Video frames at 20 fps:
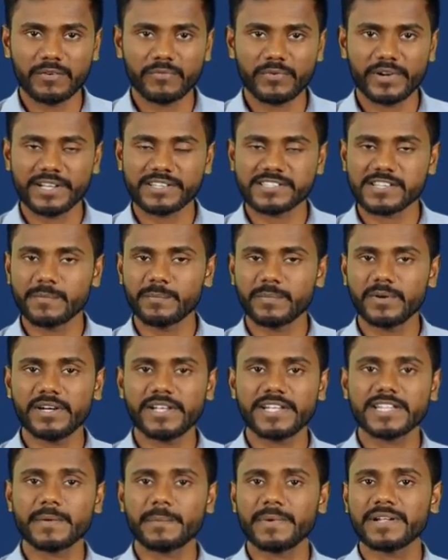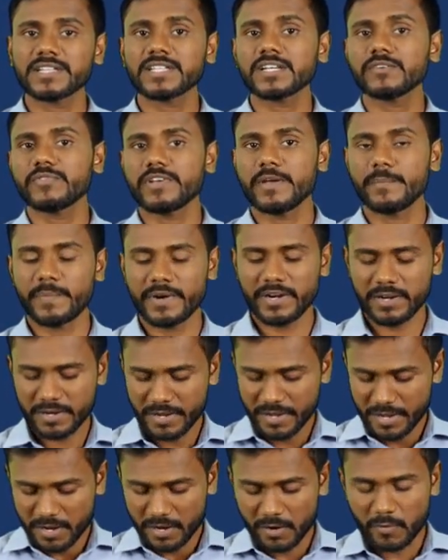For example, in the month of April,
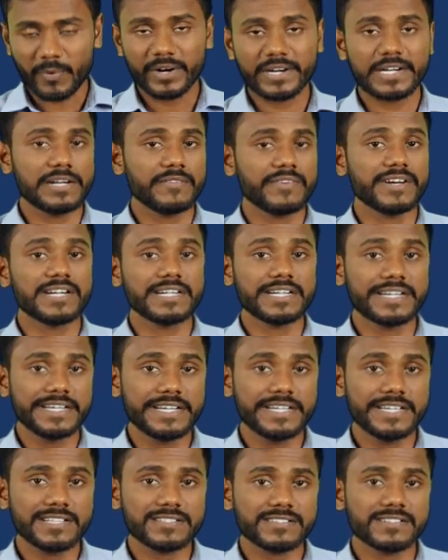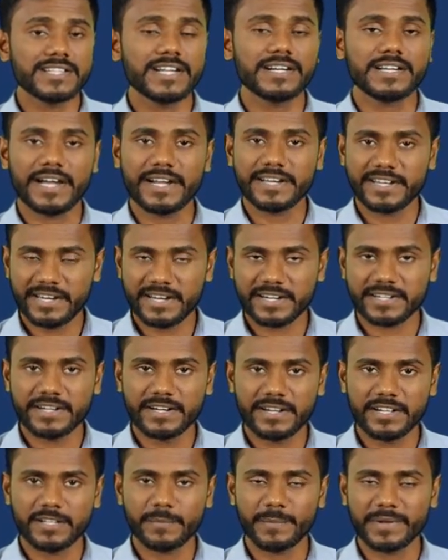whatever TDS that I deducted,